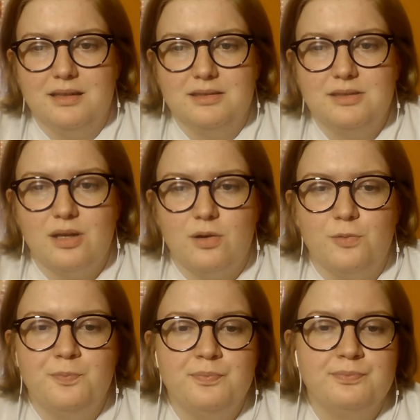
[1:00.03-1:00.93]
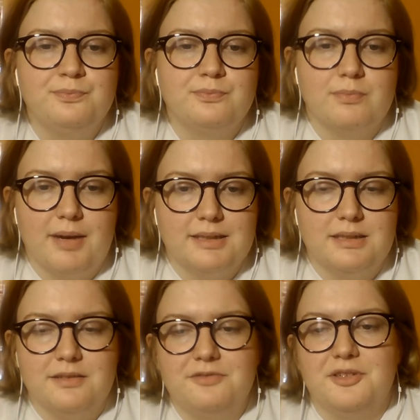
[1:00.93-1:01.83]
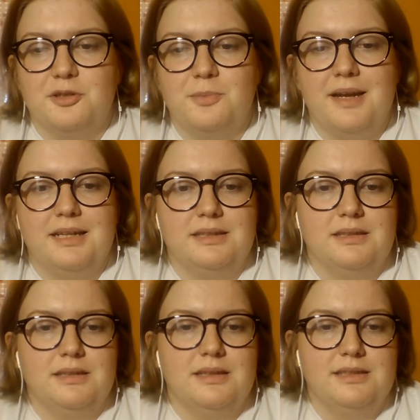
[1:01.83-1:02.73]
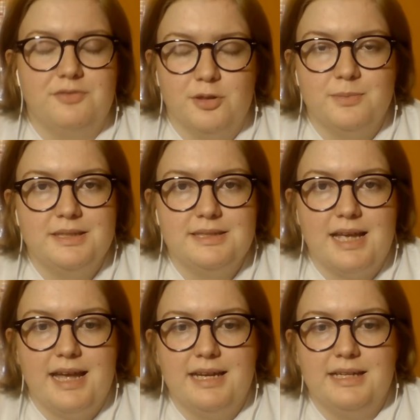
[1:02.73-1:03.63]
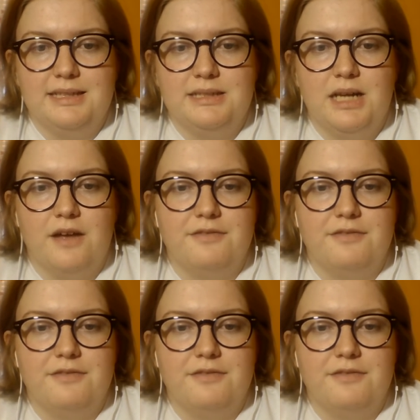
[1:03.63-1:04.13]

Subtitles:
So, back to the film. This film is set in a